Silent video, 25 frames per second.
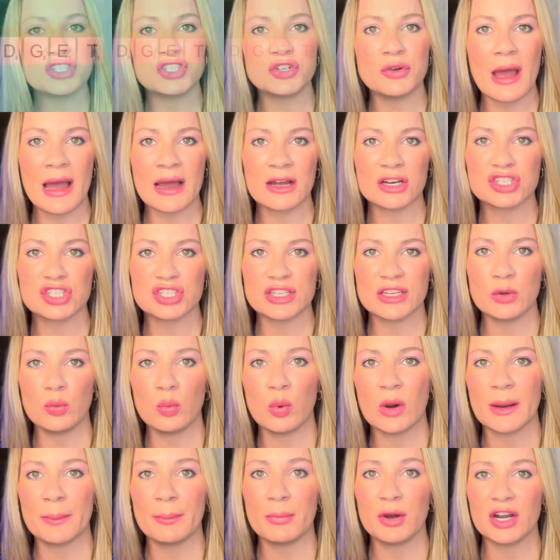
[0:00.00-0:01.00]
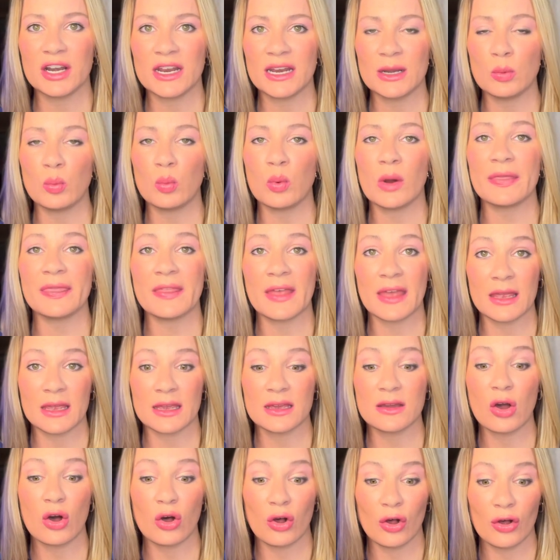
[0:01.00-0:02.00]
you actually want to put in what
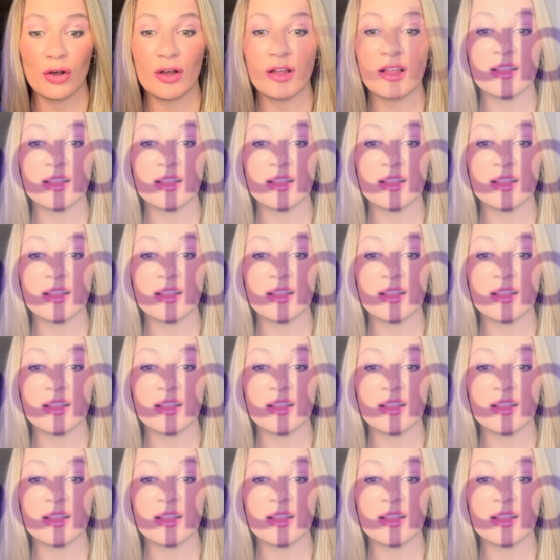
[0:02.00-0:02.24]
they call